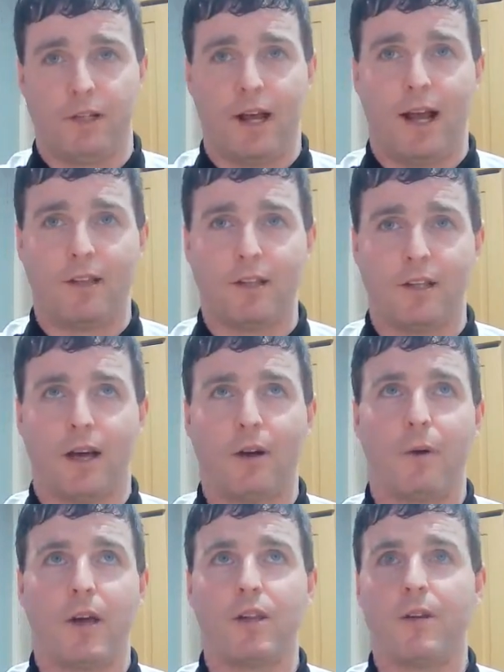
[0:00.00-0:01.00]
So that answers that
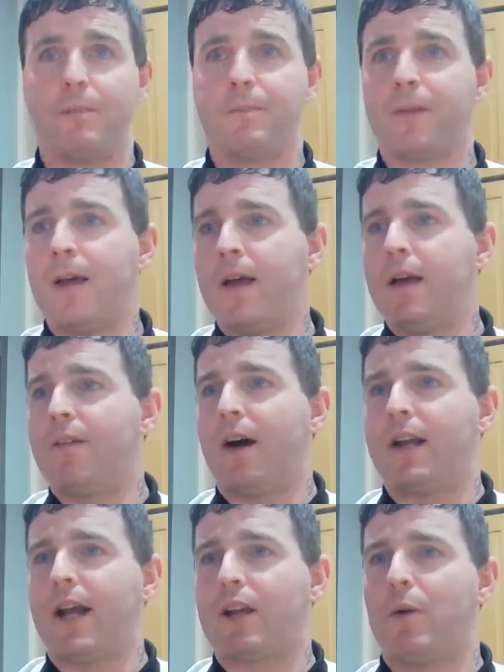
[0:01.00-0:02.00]
question.
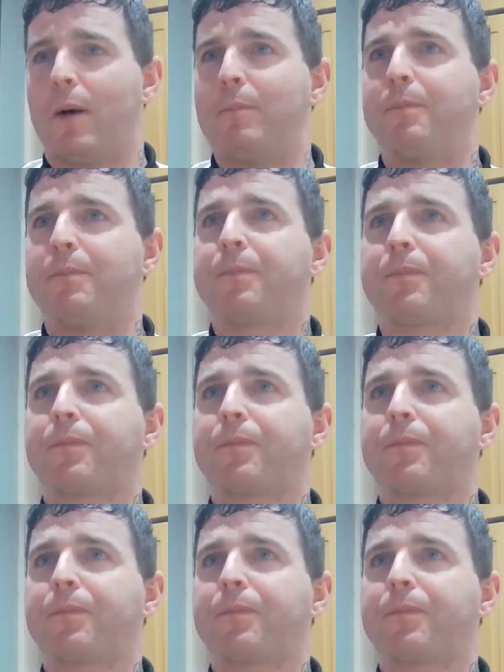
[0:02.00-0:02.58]
Right, next one.